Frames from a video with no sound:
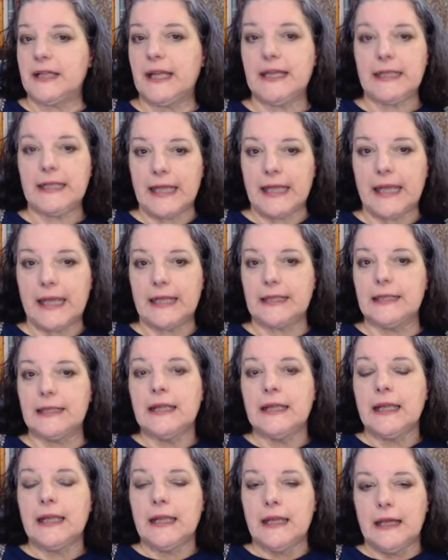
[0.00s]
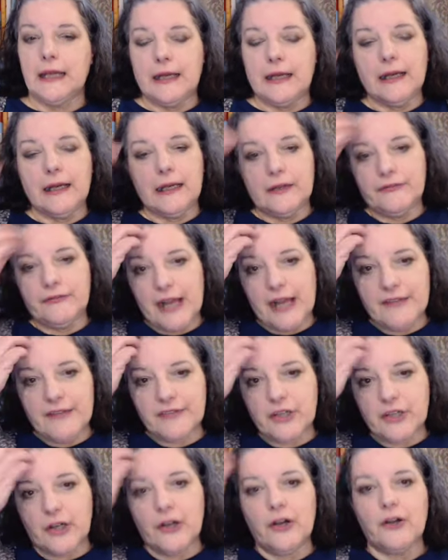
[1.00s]
And again, 5
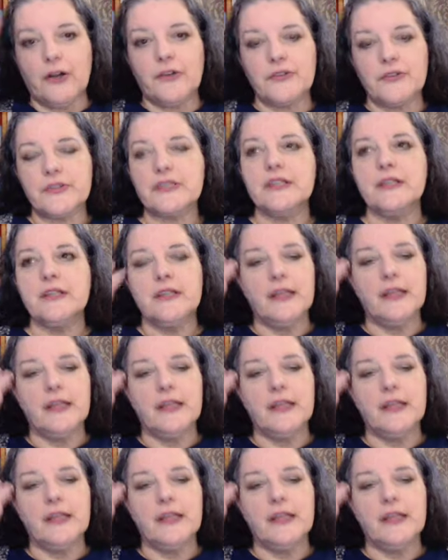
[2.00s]
calls,